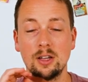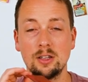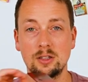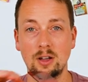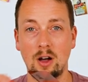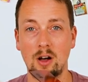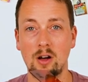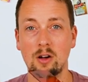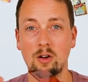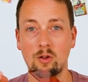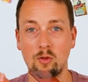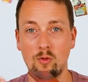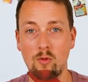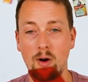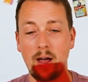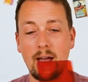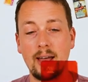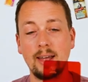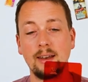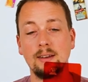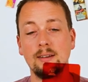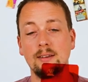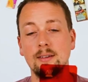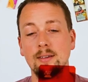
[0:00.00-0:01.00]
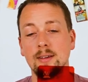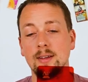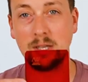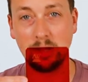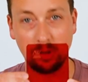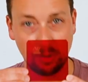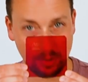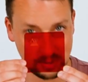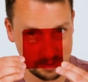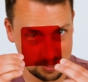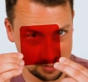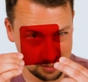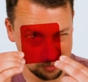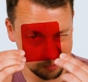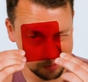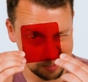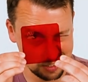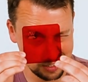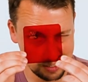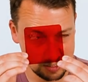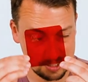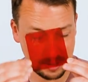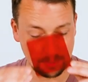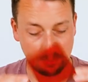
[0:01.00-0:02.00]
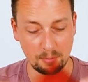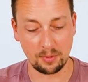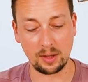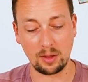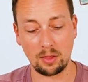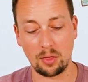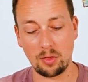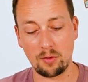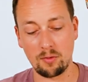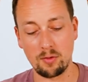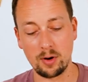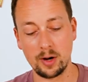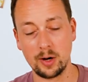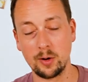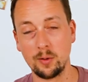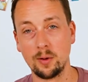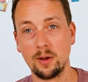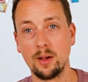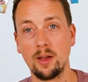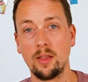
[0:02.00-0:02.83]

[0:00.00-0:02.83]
dark red, but you can still see something through.